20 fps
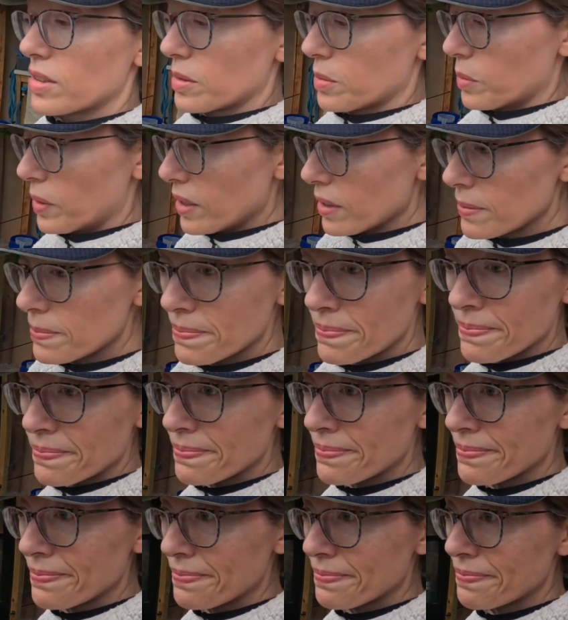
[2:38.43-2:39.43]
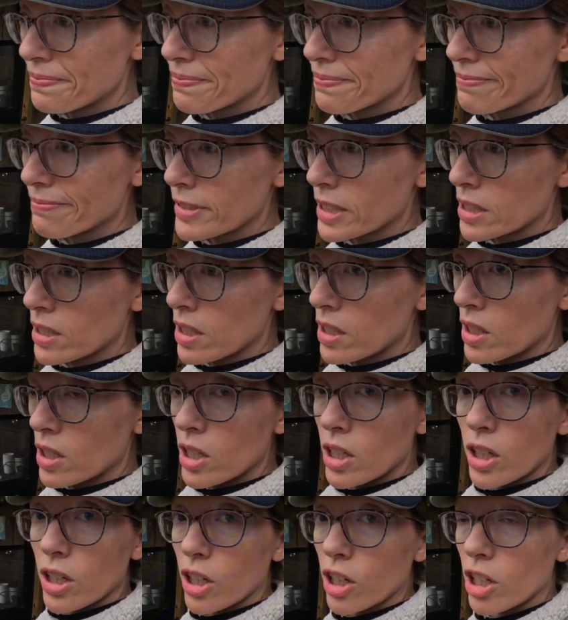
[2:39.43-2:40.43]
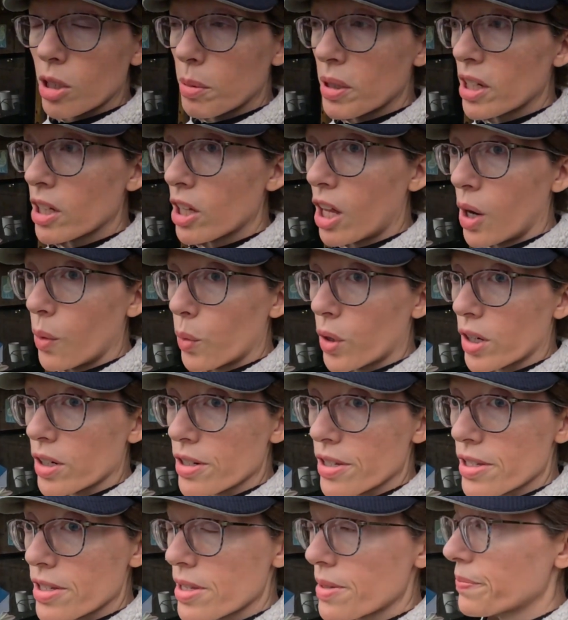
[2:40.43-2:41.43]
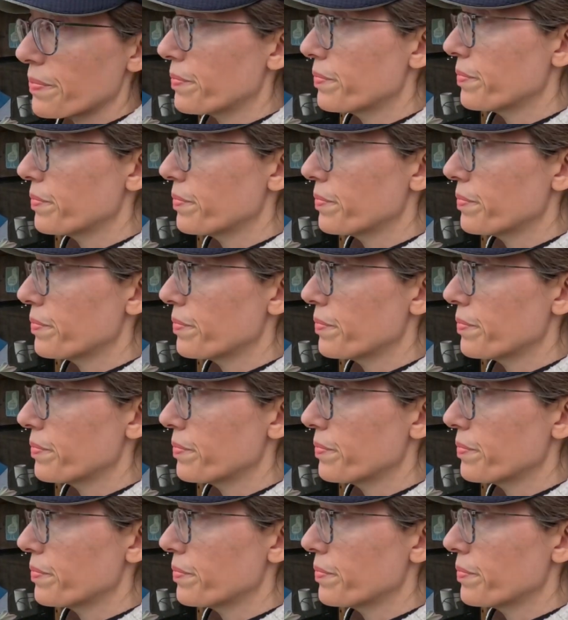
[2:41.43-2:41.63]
Well, could have been a lot worse.